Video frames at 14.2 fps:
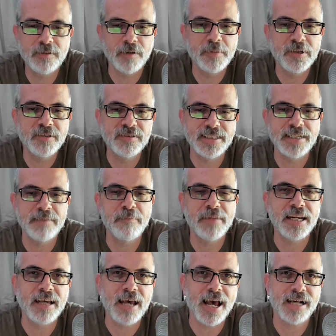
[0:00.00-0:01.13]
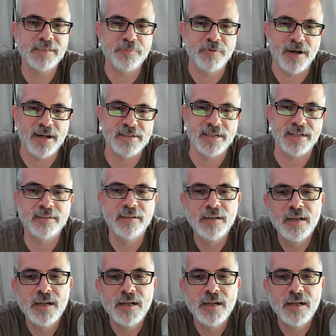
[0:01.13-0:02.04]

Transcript: WZ Mini Hacks project,